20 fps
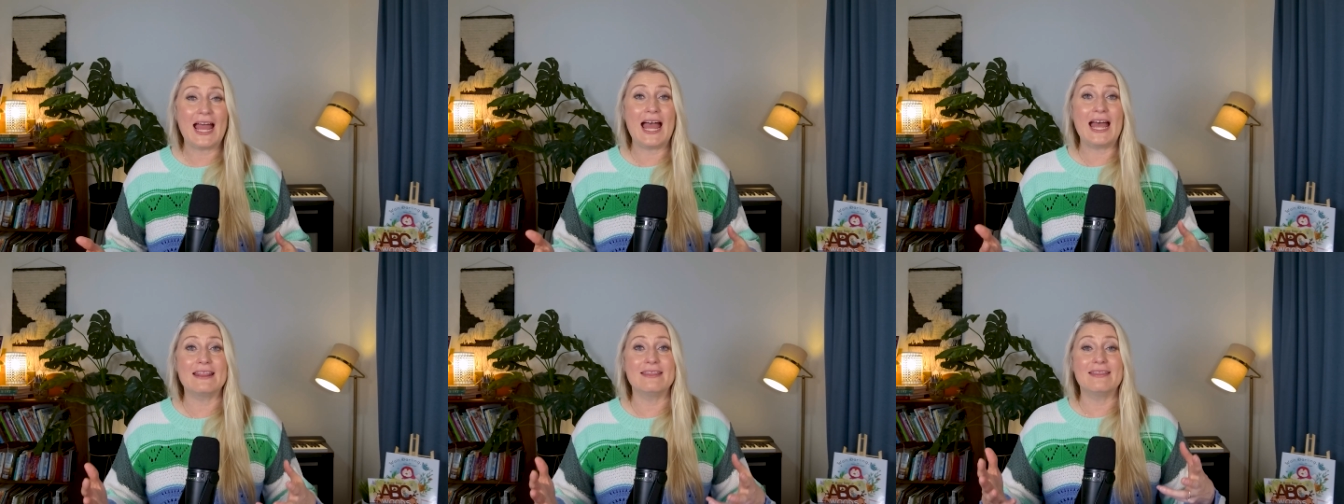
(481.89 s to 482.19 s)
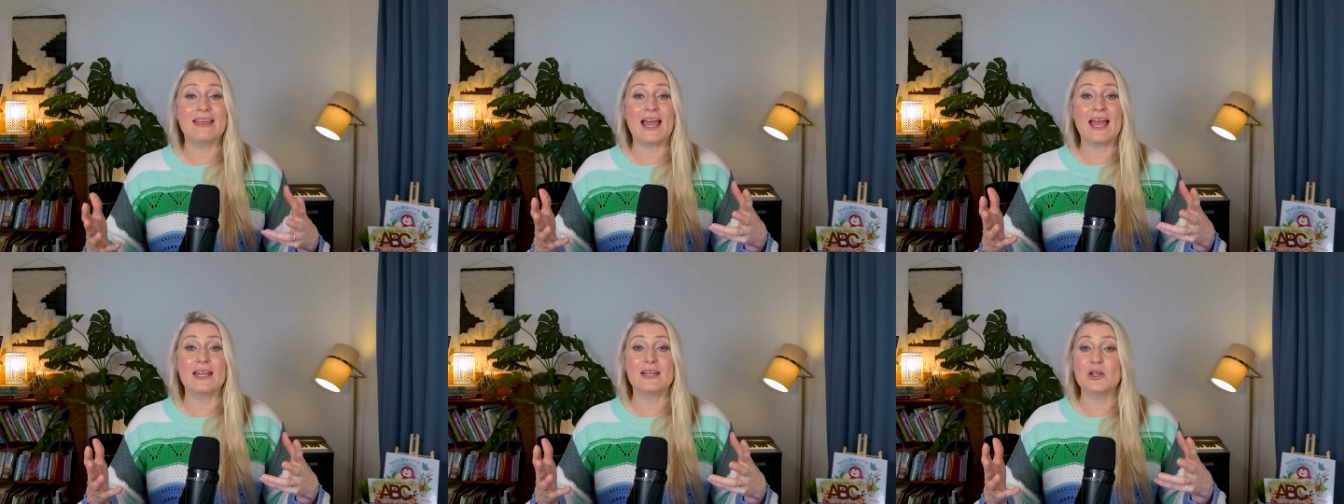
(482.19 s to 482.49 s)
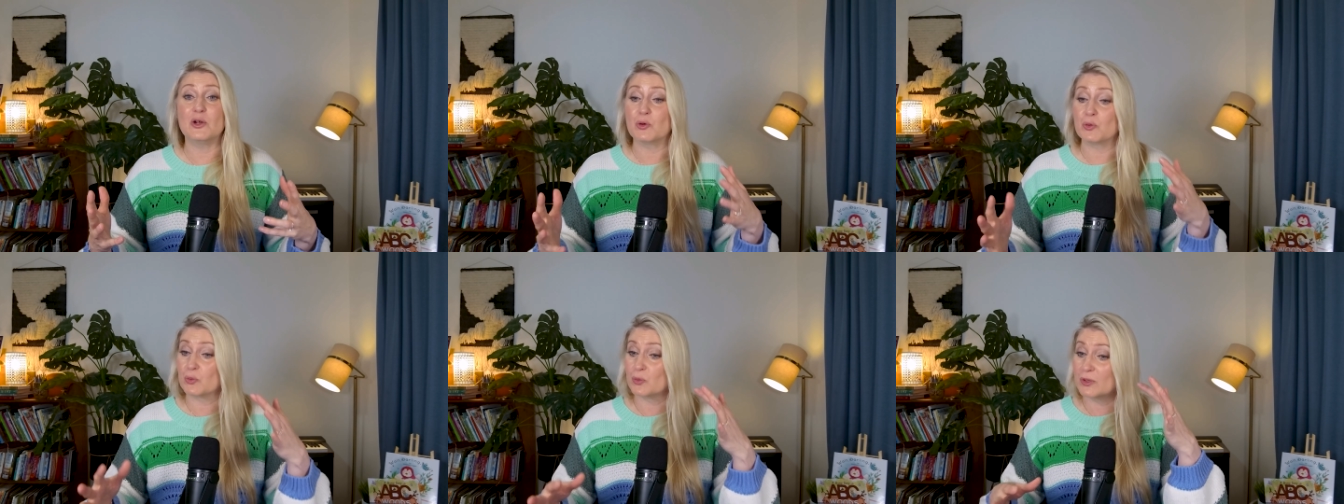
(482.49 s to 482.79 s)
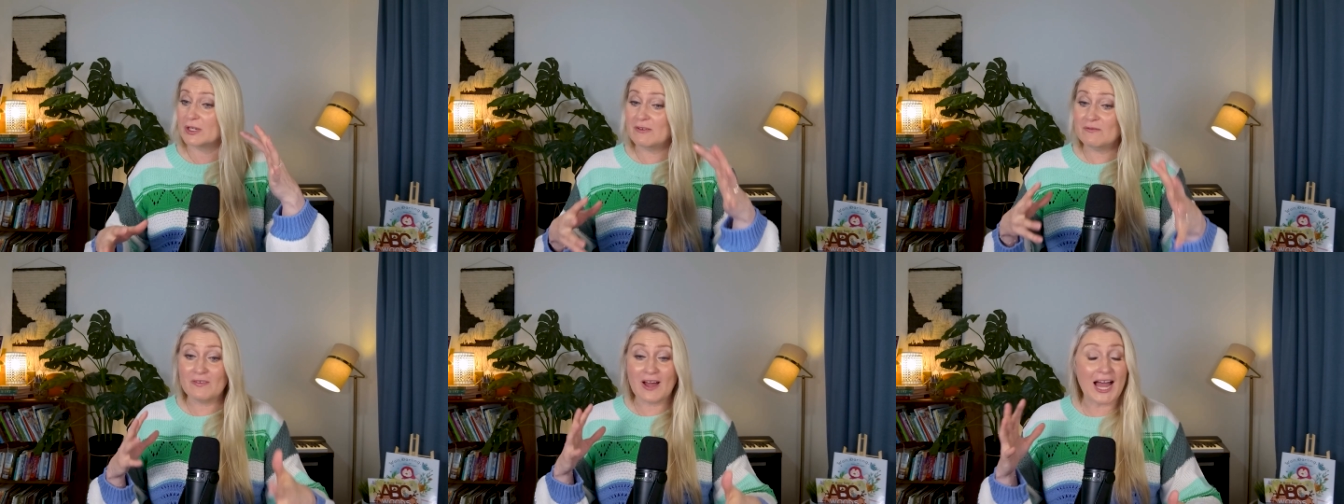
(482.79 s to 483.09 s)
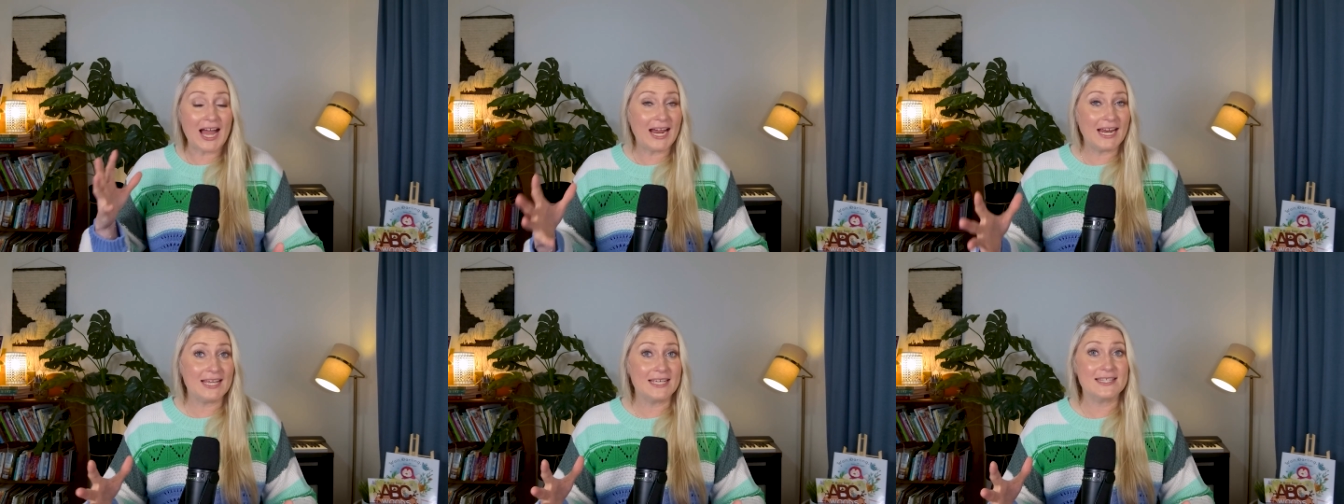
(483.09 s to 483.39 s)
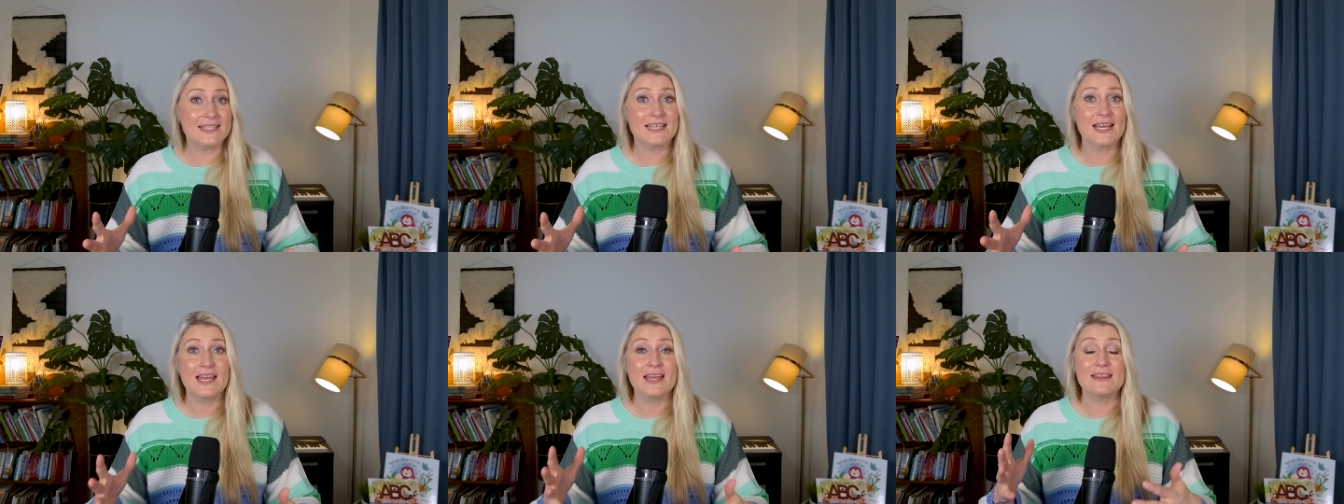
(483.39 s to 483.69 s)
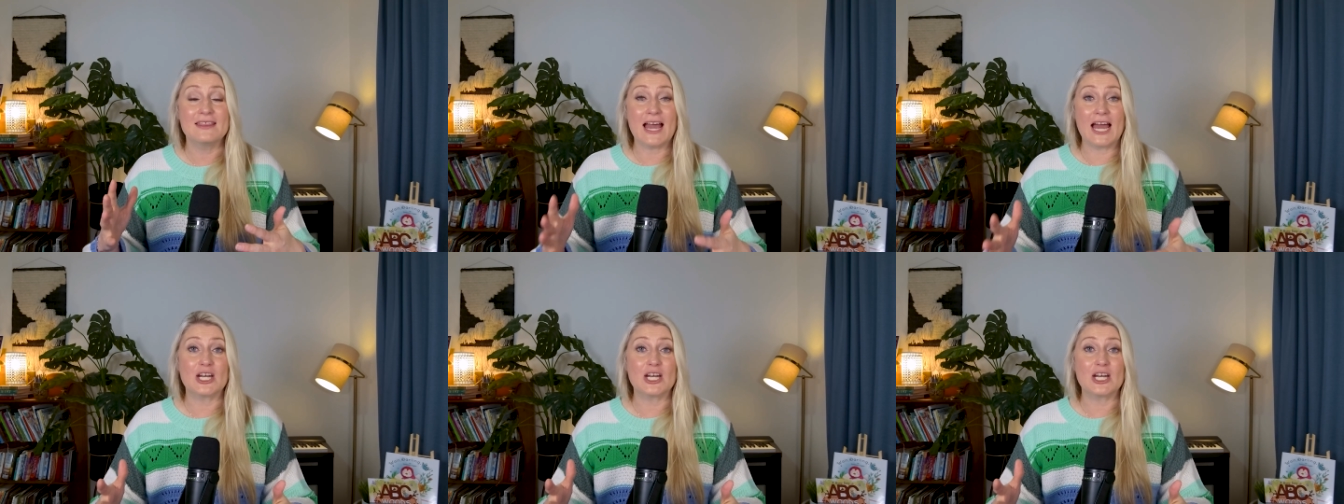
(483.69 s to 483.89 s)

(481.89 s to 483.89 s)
and then revise that